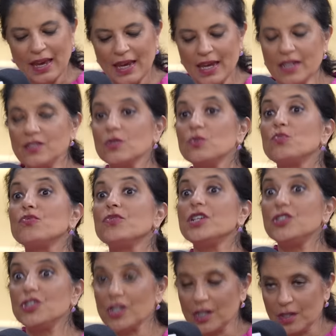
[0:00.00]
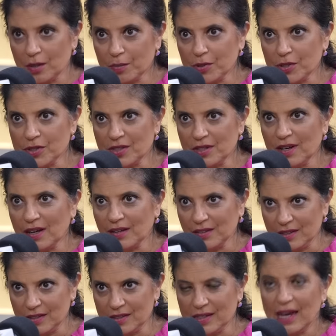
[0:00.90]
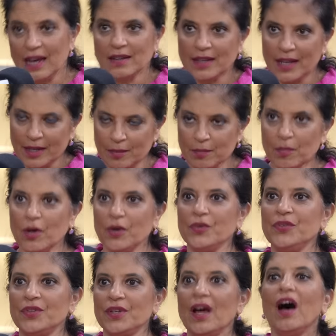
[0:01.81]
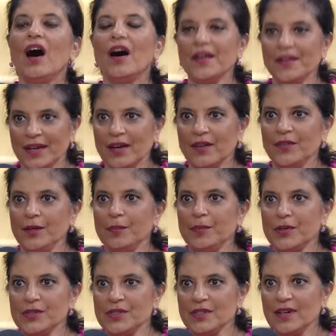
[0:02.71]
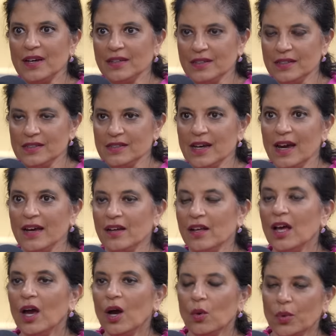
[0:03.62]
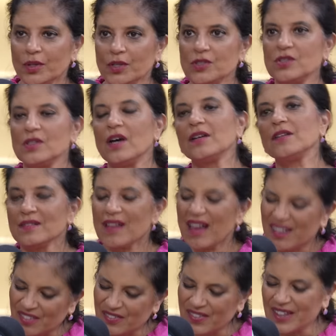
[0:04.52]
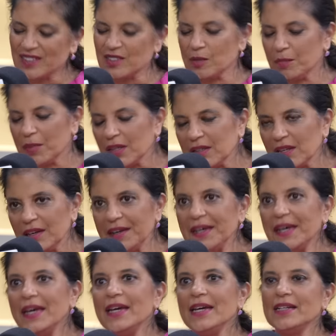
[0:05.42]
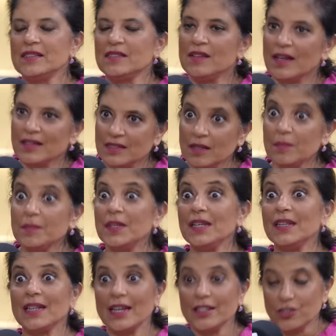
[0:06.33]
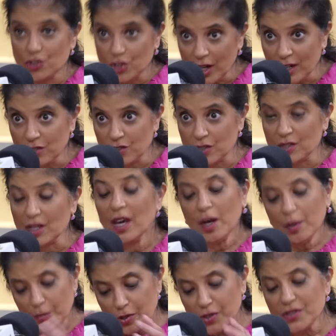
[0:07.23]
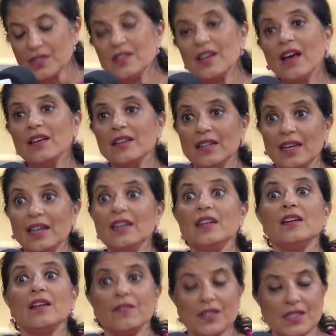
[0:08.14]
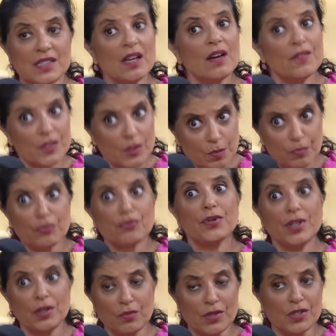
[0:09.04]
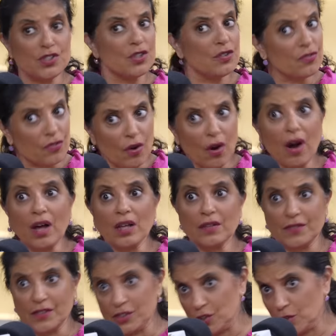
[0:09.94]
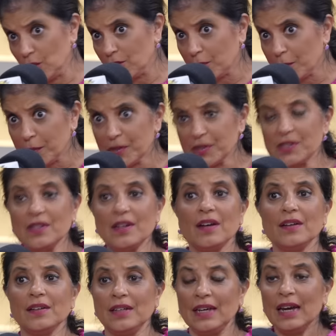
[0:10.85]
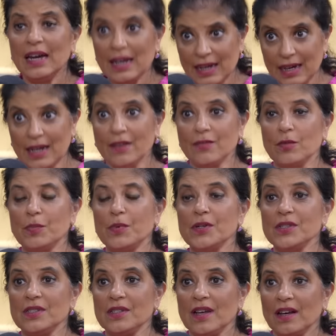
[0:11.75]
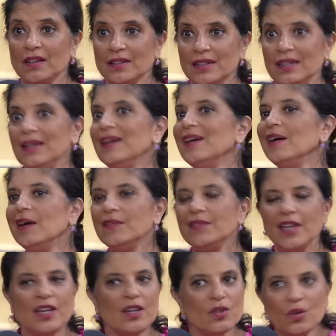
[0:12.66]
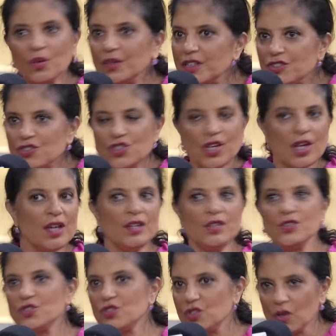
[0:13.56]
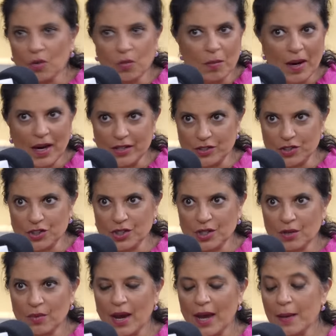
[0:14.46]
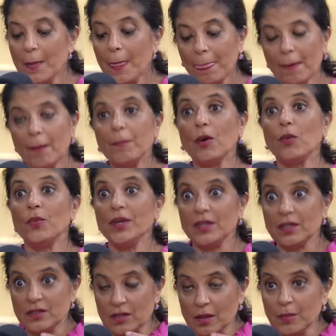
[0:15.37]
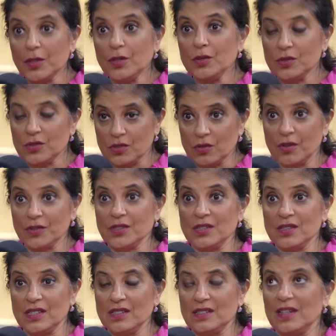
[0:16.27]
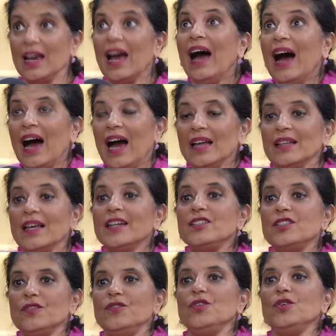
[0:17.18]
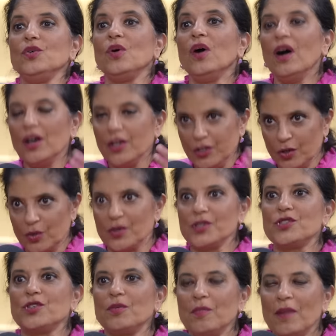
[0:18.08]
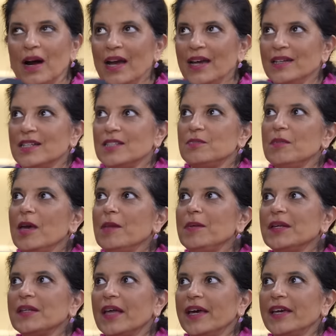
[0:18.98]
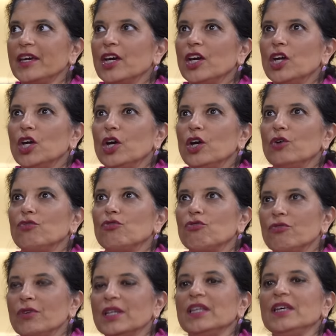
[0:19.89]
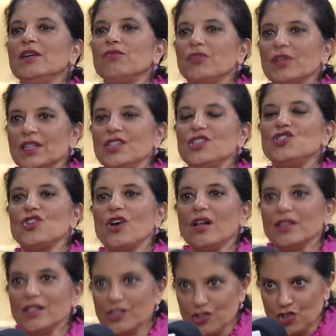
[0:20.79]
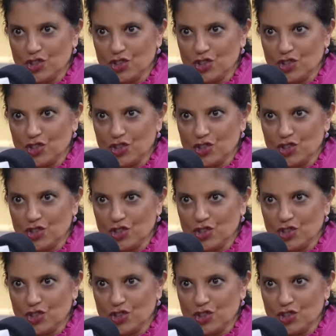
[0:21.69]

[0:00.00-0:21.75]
It's a rigid personality style, like most unhealthy personality style, where there's not a lot of flexibility. It's not something that changes. Personality in and of itself is pretty rigid for all of us. You have a personality, I have a personality. They can only change so much, right? But with someone who's narcissistic, I like to view yours or mine as maybe like really, really solid